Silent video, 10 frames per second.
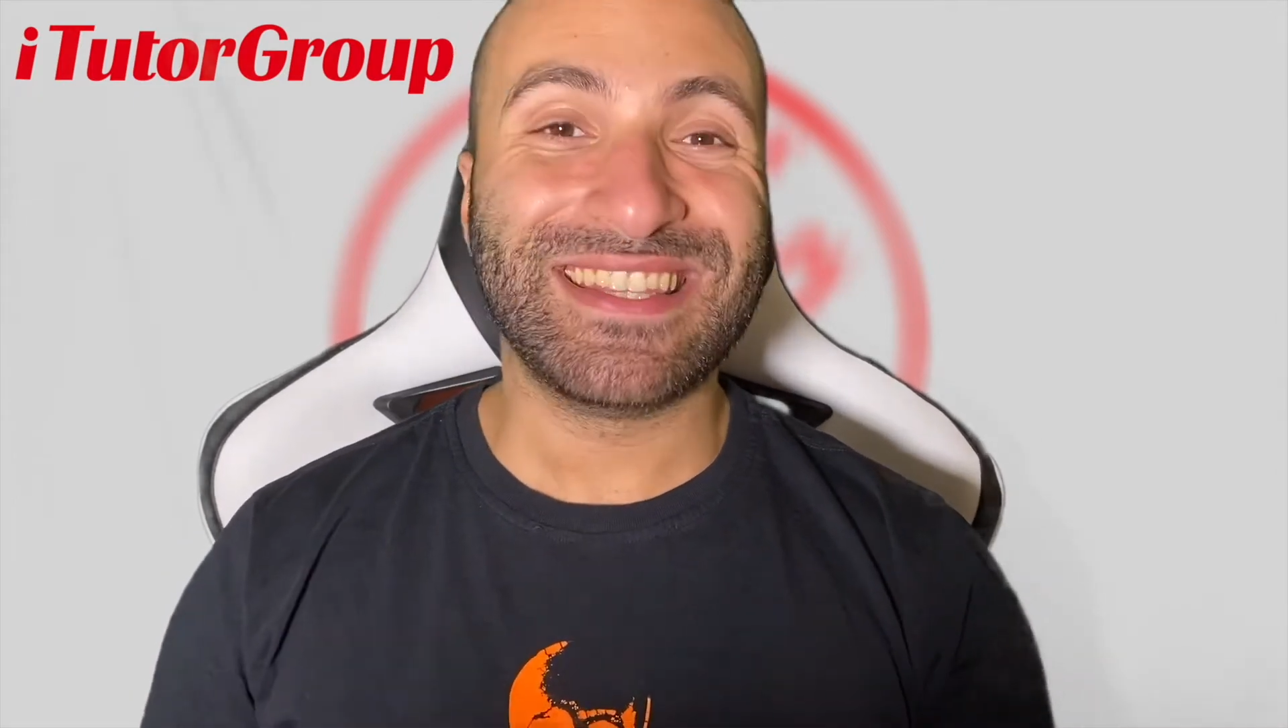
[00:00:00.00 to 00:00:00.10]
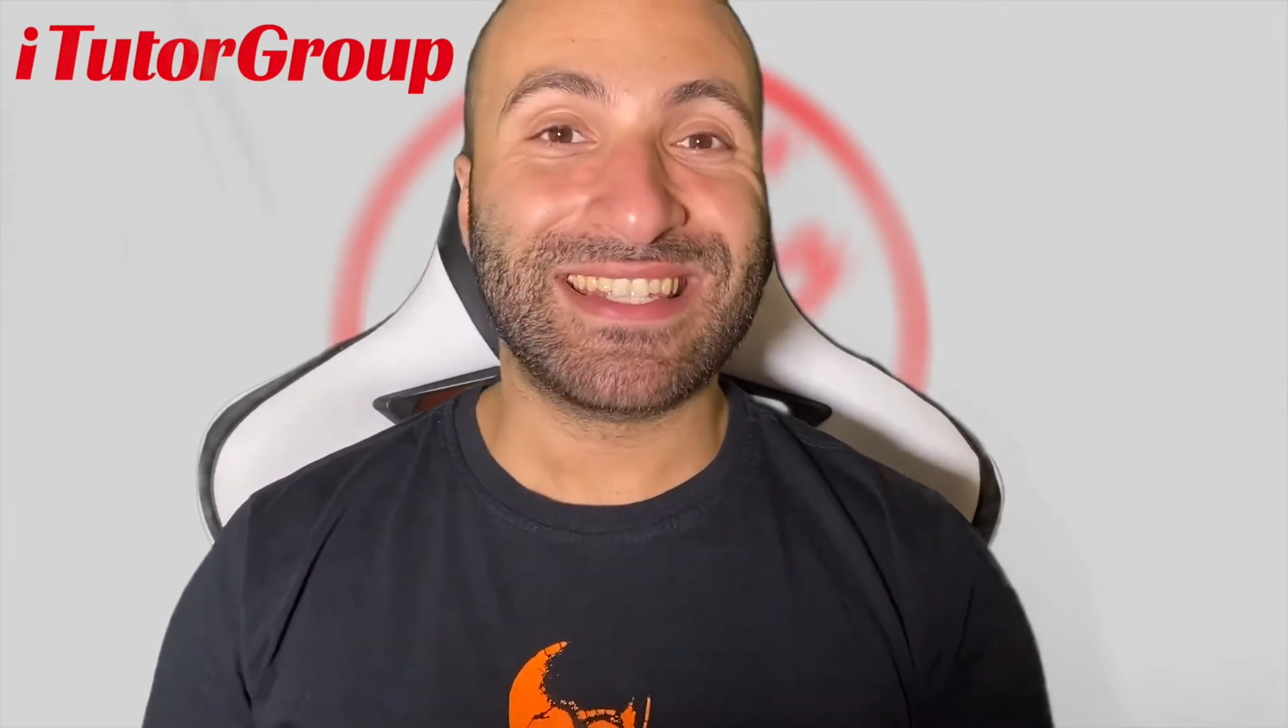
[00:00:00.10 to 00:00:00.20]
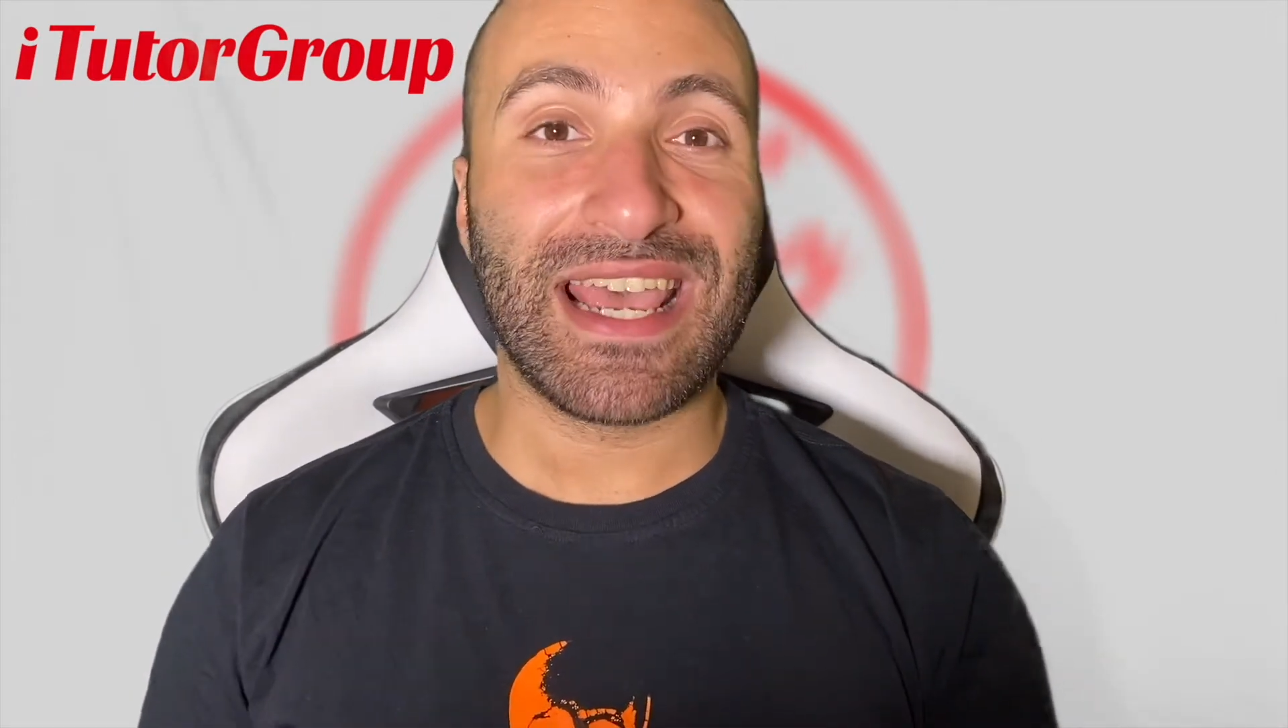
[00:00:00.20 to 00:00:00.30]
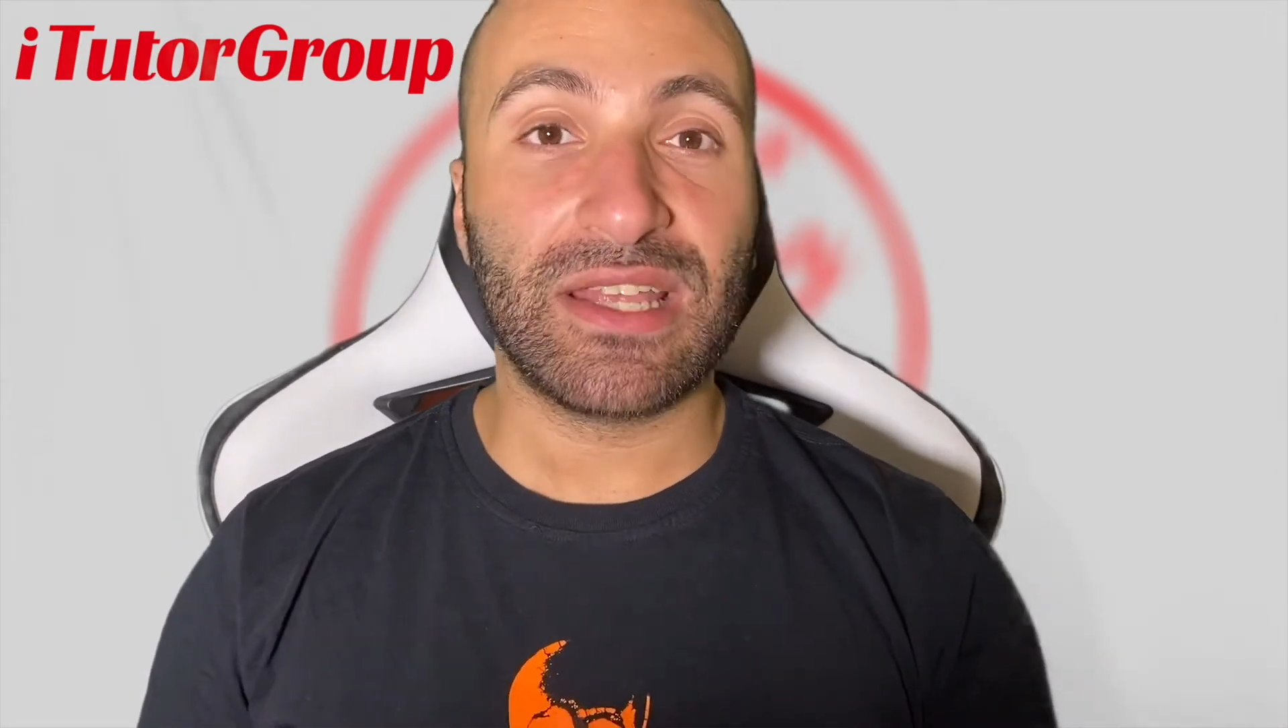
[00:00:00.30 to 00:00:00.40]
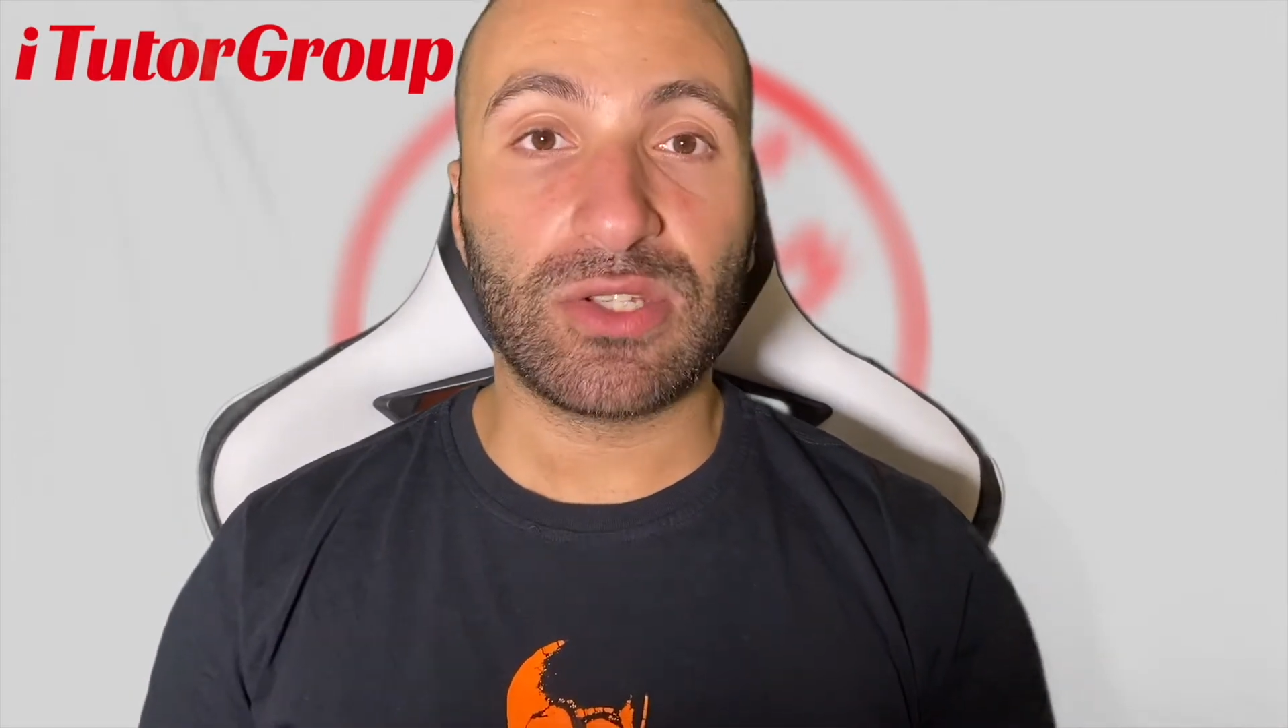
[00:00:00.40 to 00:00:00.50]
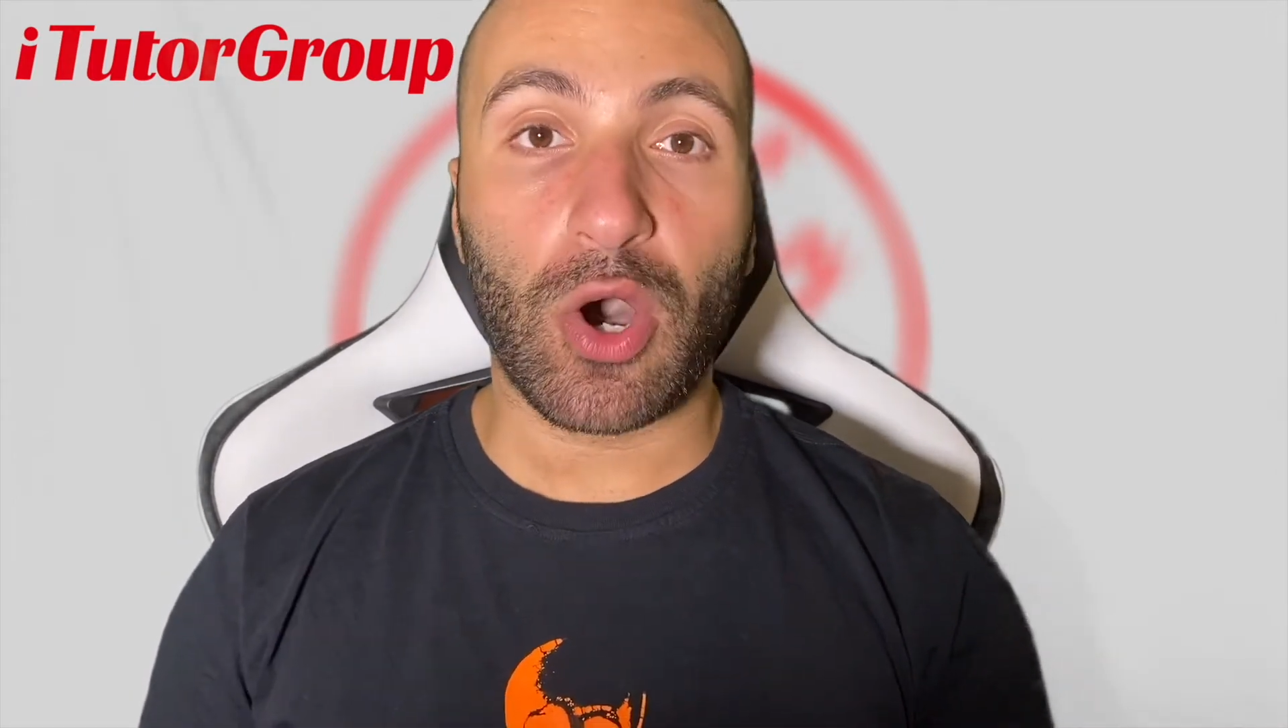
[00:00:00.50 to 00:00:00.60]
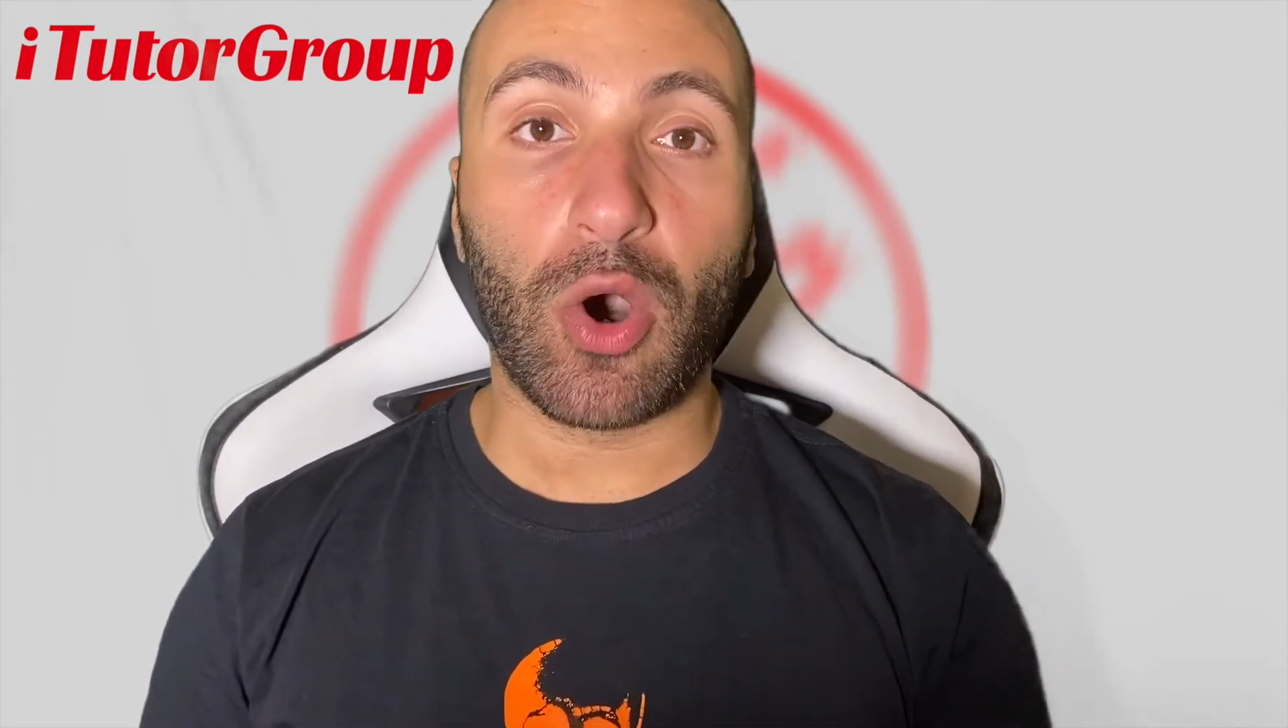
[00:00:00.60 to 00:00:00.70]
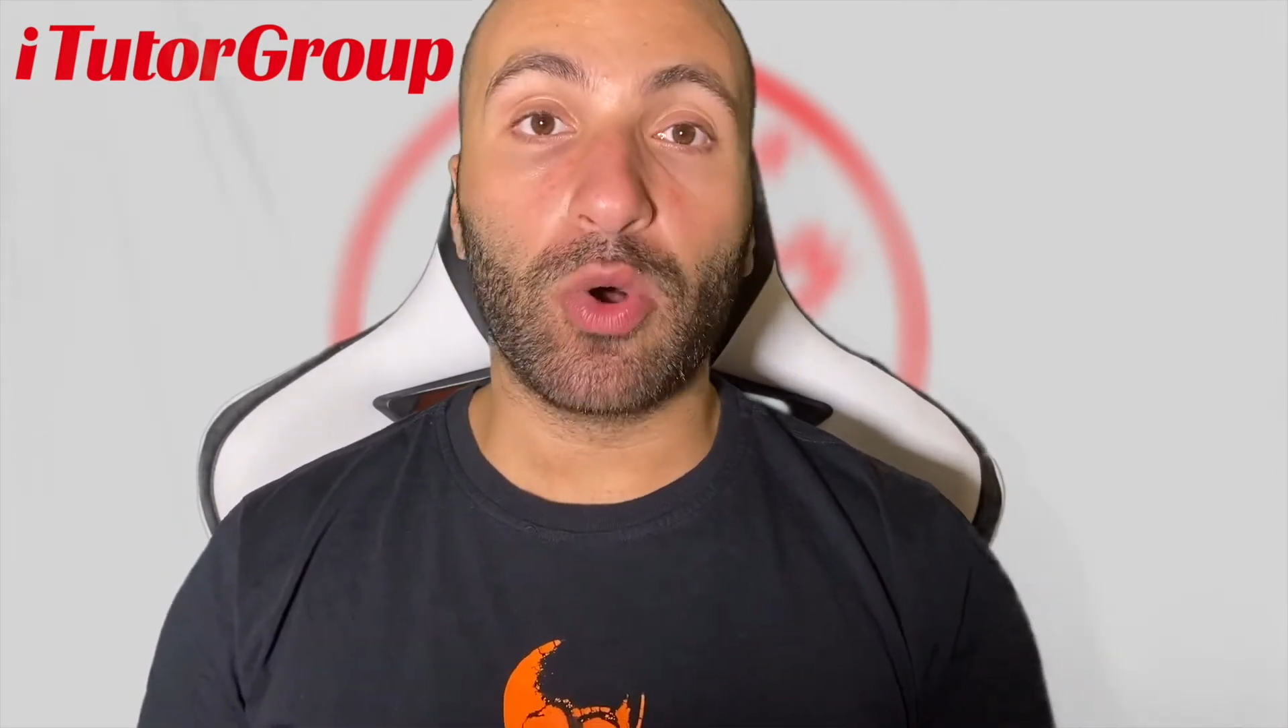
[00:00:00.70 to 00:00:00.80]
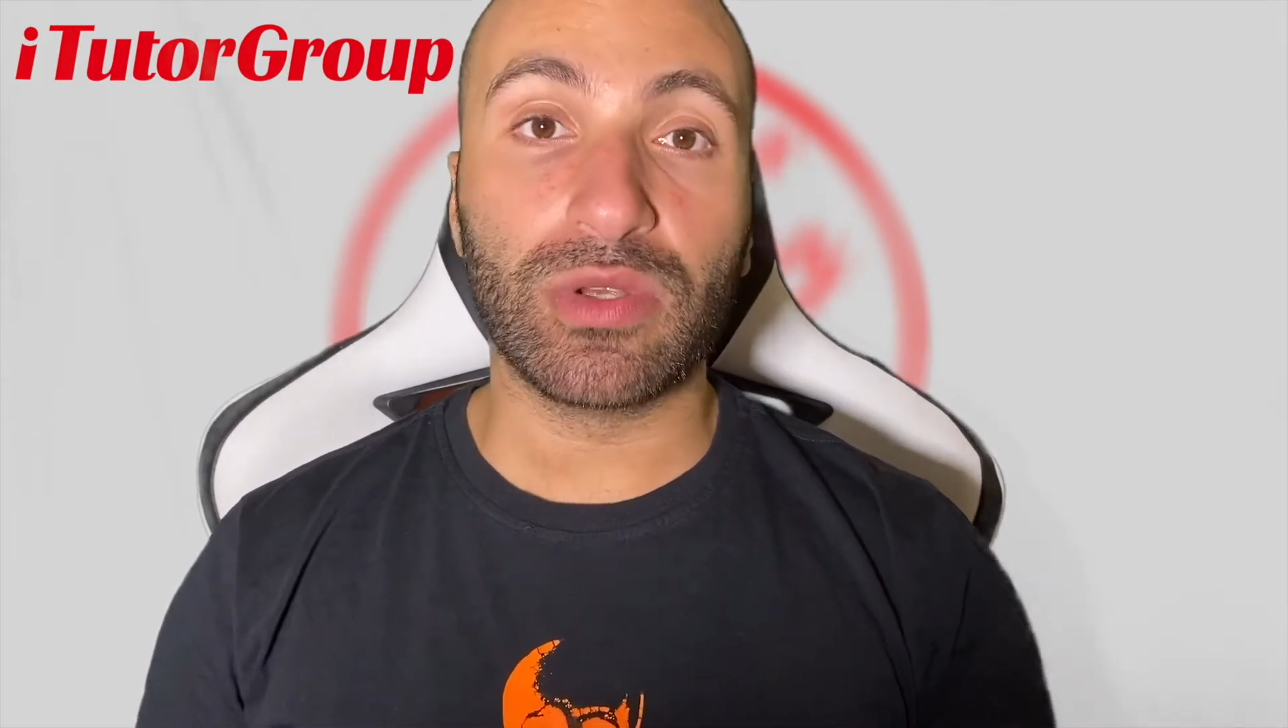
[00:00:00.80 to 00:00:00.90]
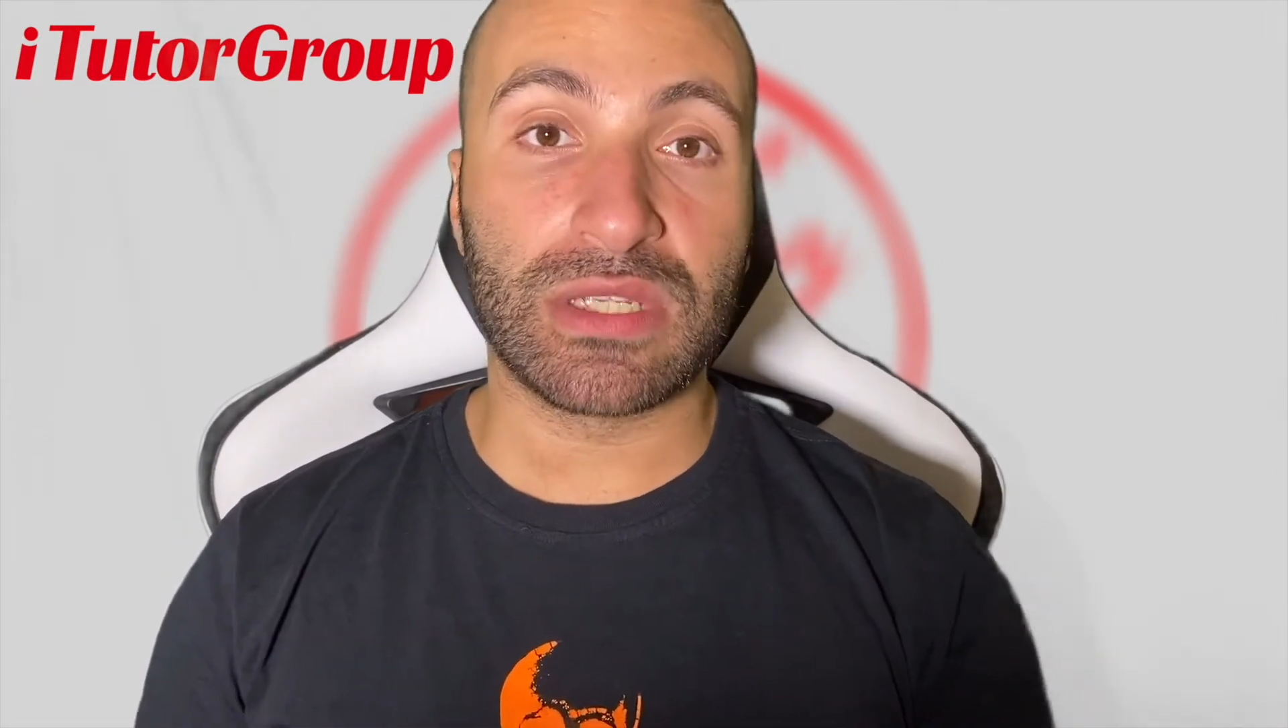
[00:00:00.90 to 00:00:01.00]
dead,
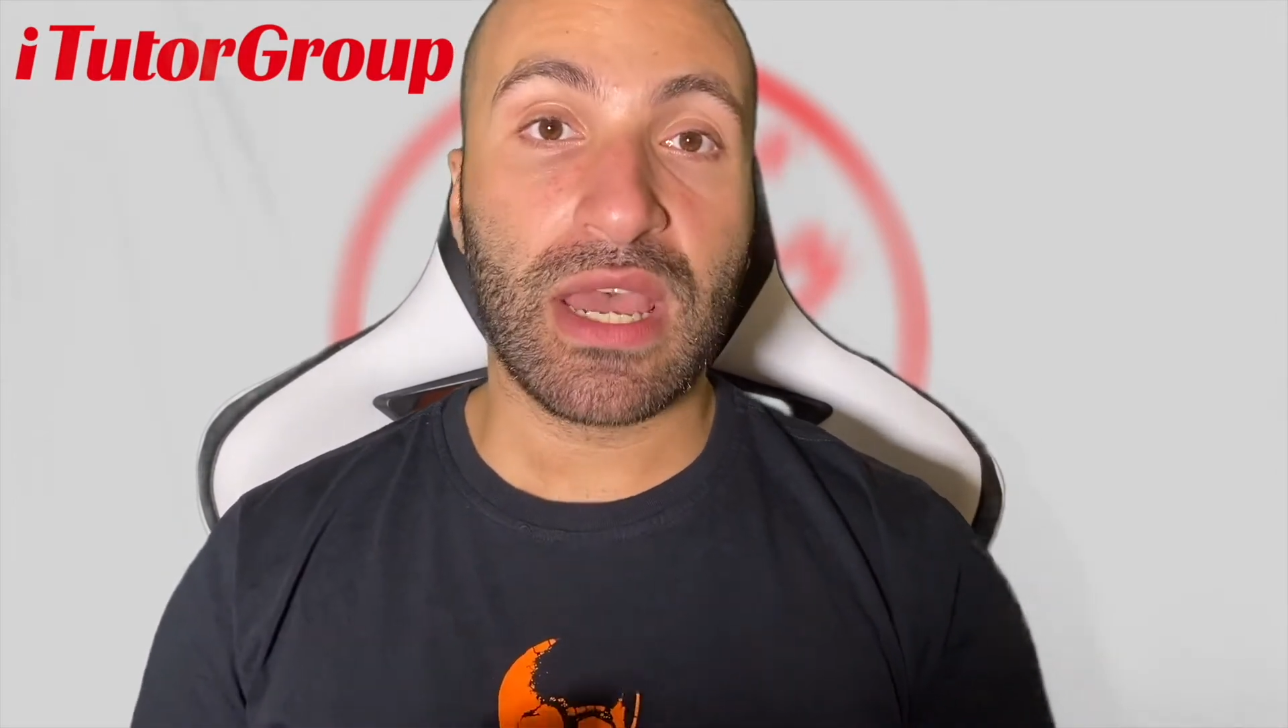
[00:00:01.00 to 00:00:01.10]
old,